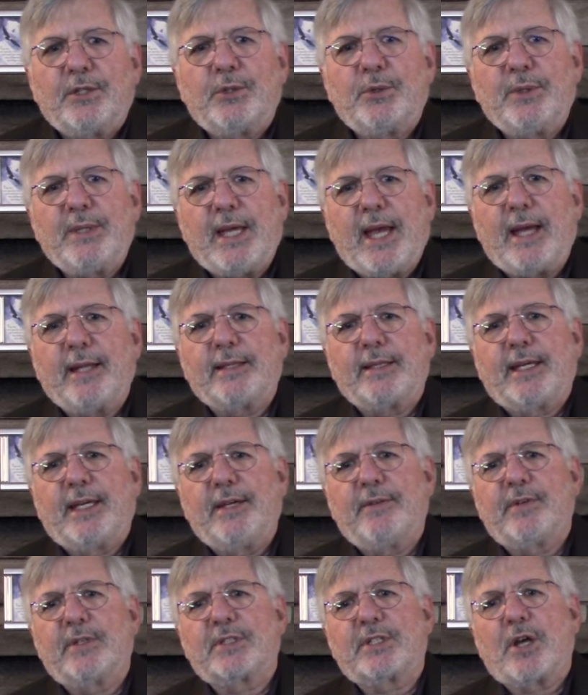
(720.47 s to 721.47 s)
to yet
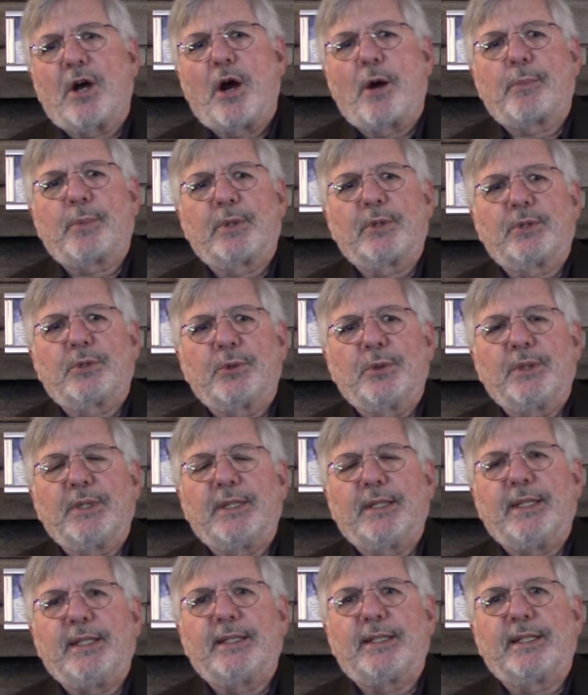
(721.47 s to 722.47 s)
give us
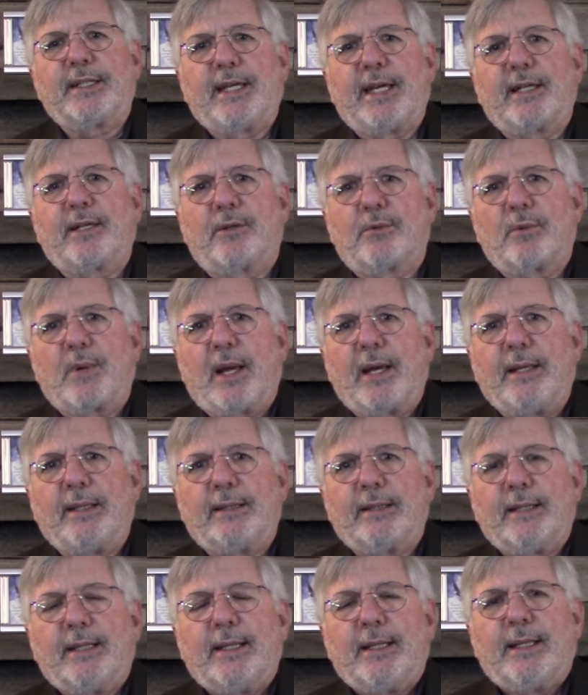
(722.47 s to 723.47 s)
opportunity to get it right.
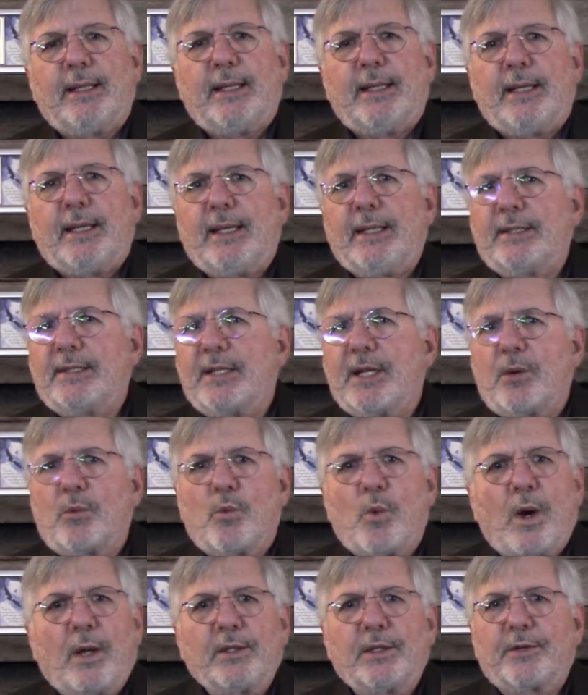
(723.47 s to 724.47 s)
Isn't that
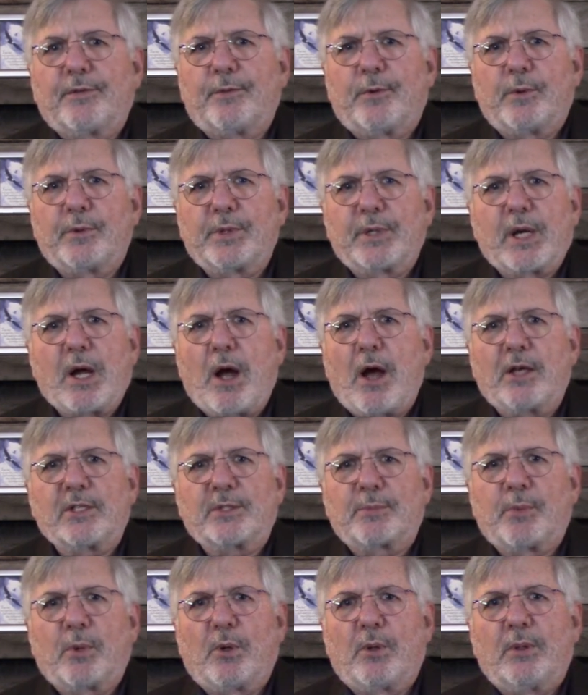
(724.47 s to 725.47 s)
wonderful? The
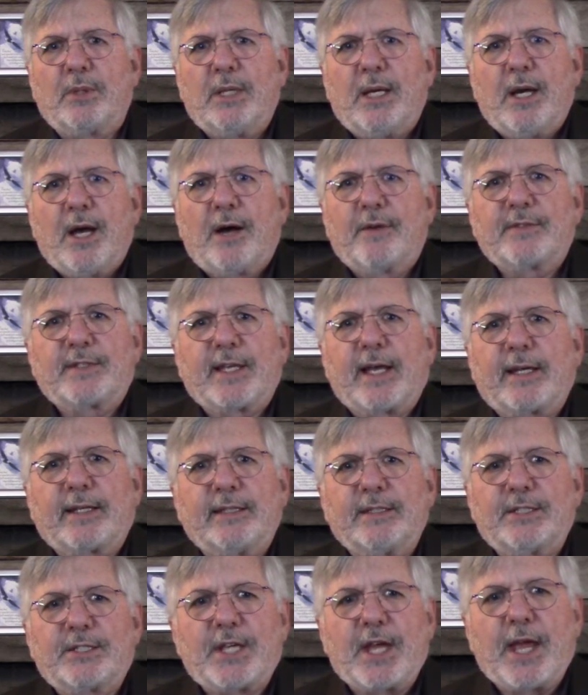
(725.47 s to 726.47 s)
gospel of
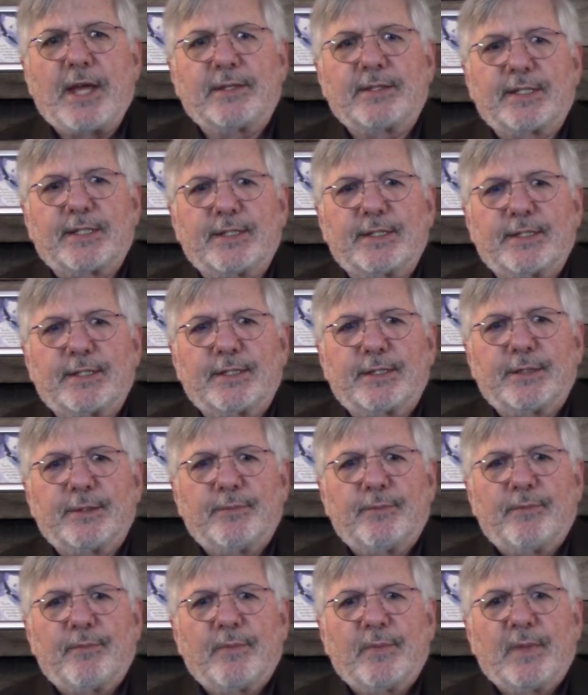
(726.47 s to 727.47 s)
second chances.
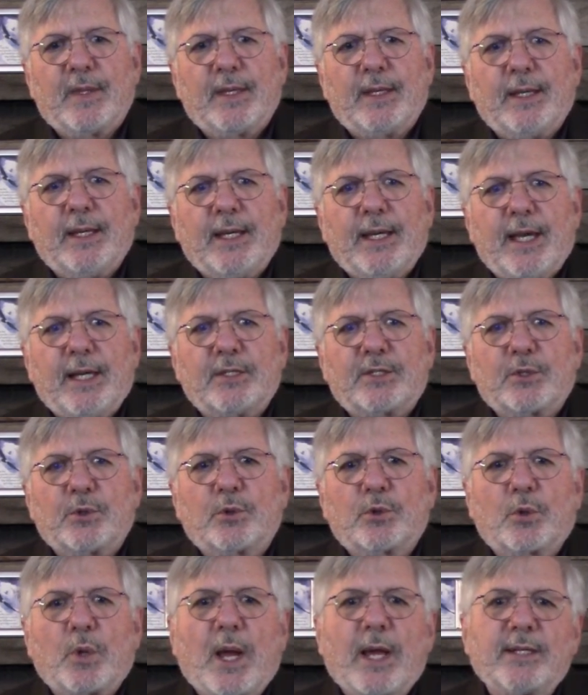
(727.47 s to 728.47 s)
And
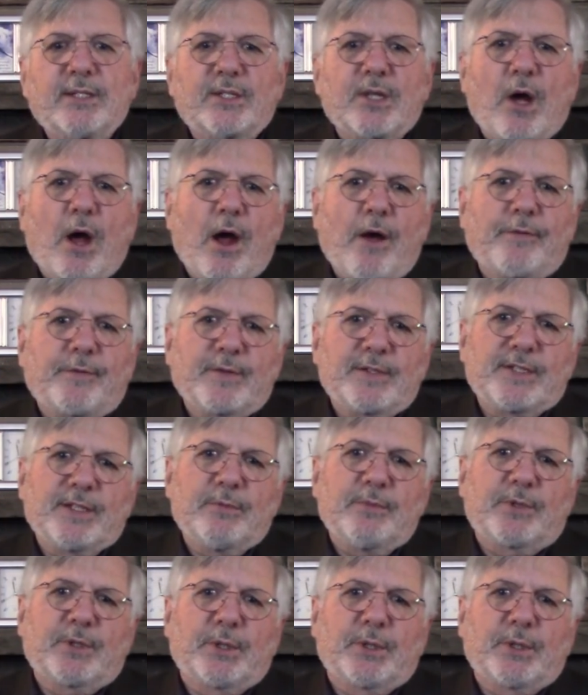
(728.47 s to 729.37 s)
so Christ offers them,